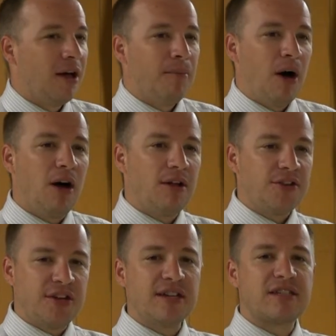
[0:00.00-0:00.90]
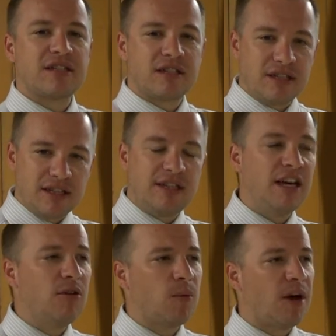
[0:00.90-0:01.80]
Well, just
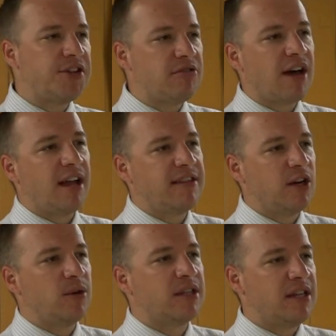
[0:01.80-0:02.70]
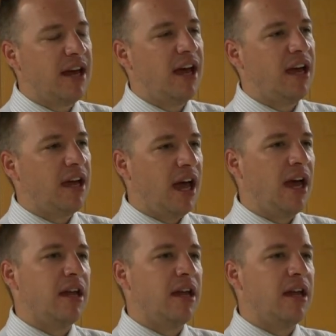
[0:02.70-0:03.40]
deal with what you have got to deal with today, yeah.